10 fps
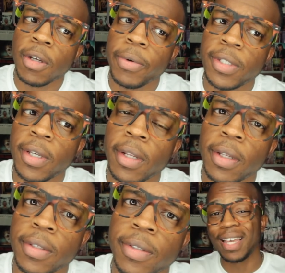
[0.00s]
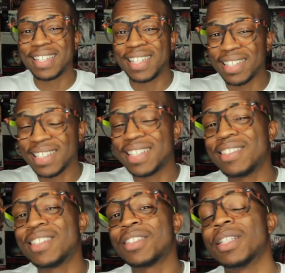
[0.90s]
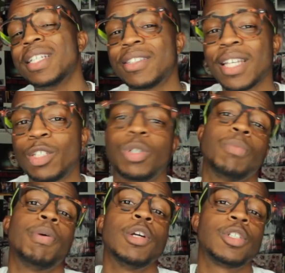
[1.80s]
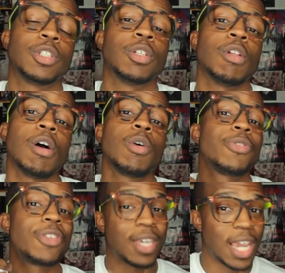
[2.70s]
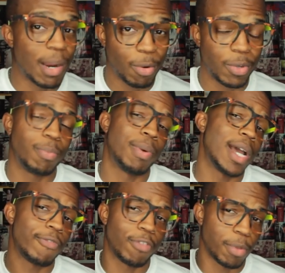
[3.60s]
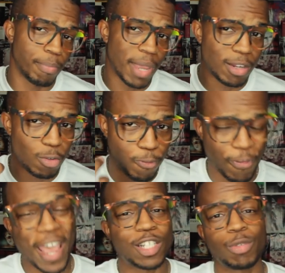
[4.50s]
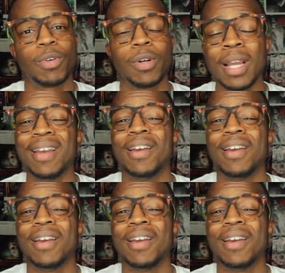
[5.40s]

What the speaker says: So what's a kit lens? A kit lens is a lens that you can purchase along with the camera when you buy it from the manufacturer.